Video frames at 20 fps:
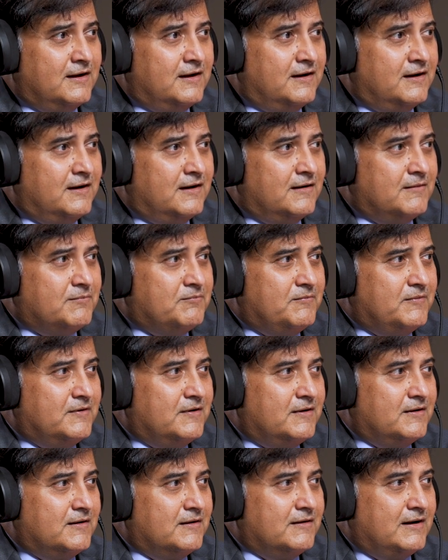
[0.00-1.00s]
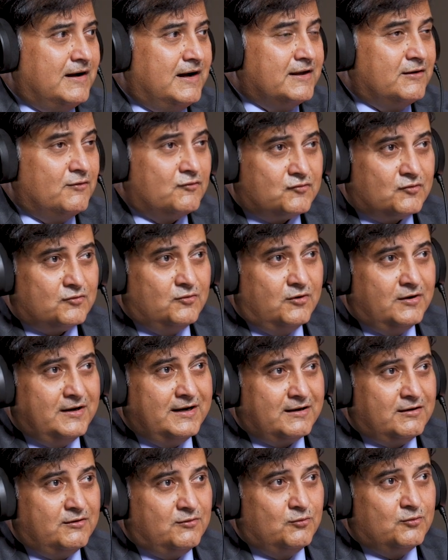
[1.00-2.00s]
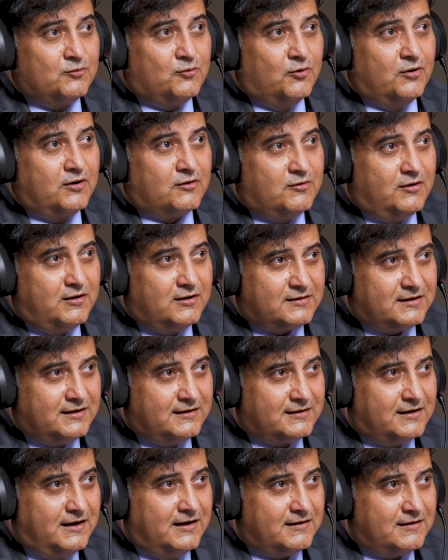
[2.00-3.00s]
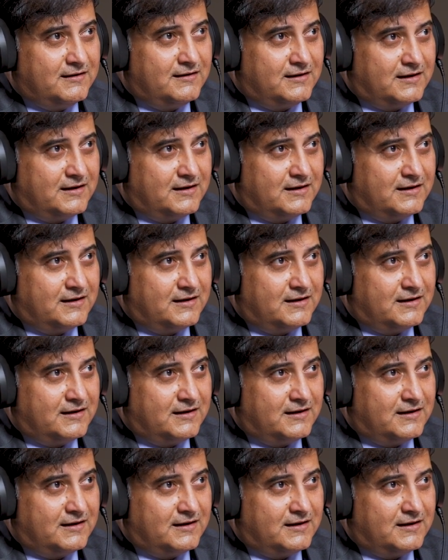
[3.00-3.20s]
I used to go and do cold calls in Ghana.